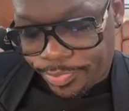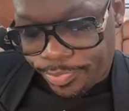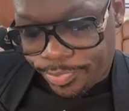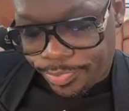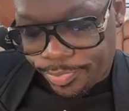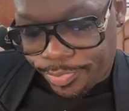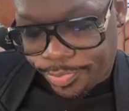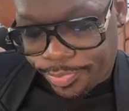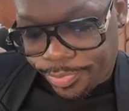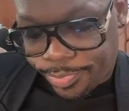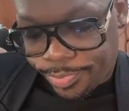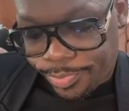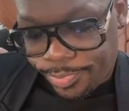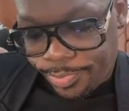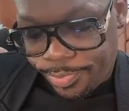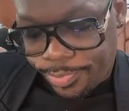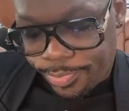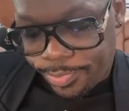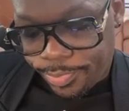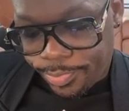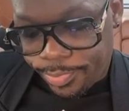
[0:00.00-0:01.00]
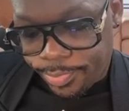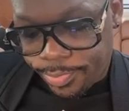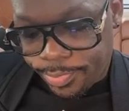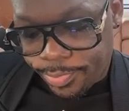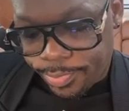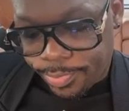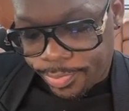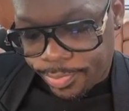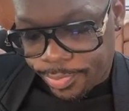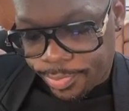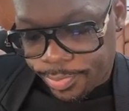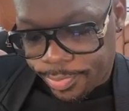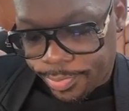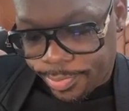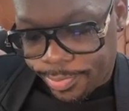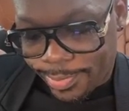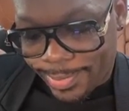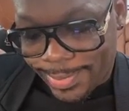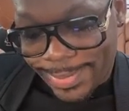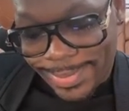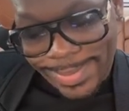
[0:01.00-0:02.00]

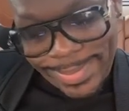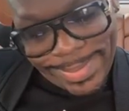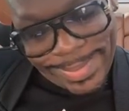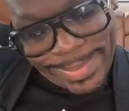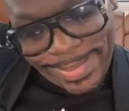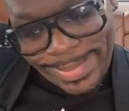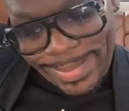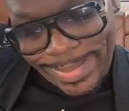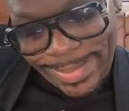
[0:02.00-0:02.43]
(silence)